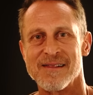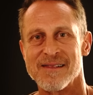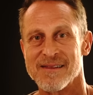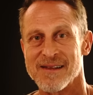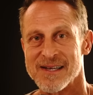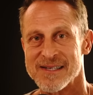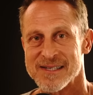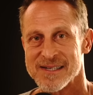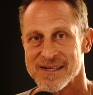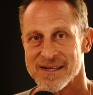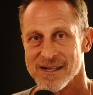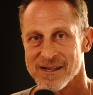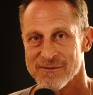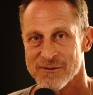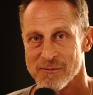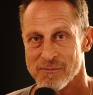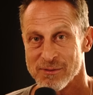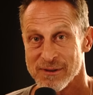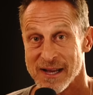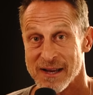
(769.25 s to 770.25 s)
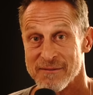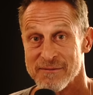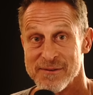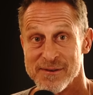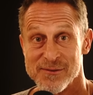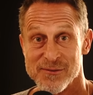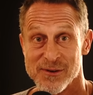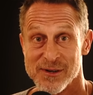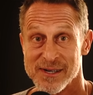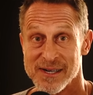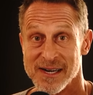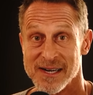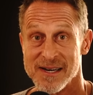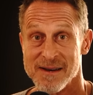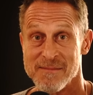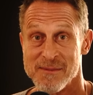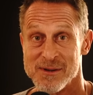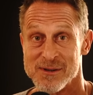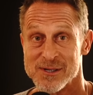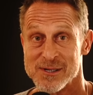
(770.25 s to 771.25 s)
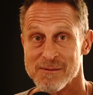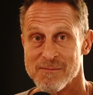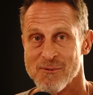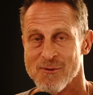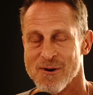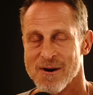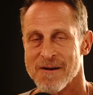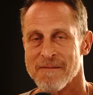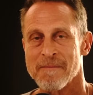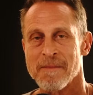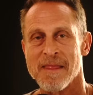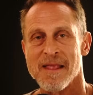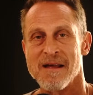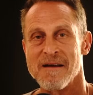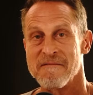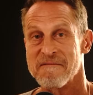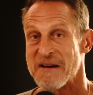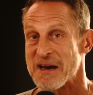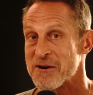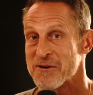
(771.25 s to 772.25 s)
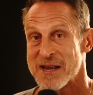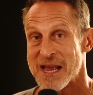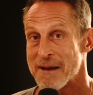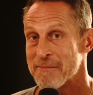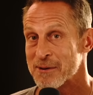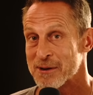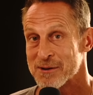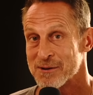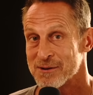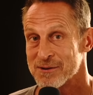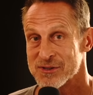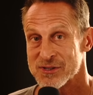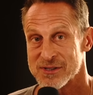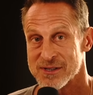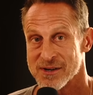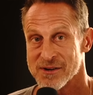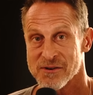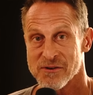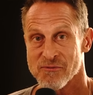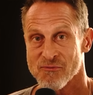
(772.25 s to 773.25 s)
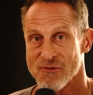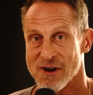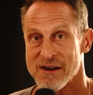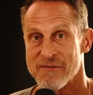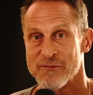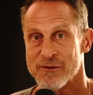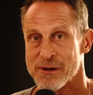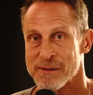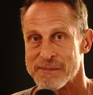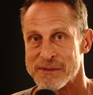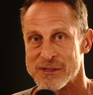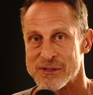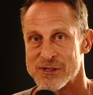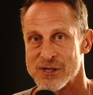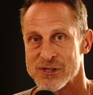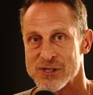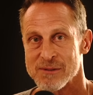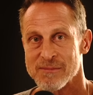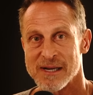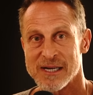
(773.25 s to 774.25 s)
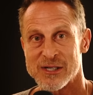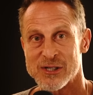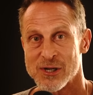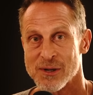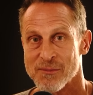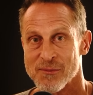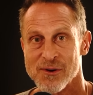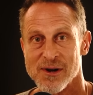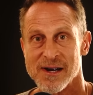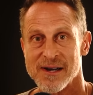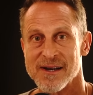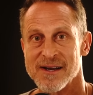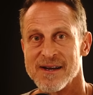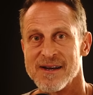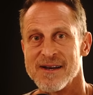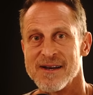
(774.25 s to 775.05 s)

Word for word: lots of colorful plant foods for gut and immune support, phytochemicals that are great for your immune system, like turmeric,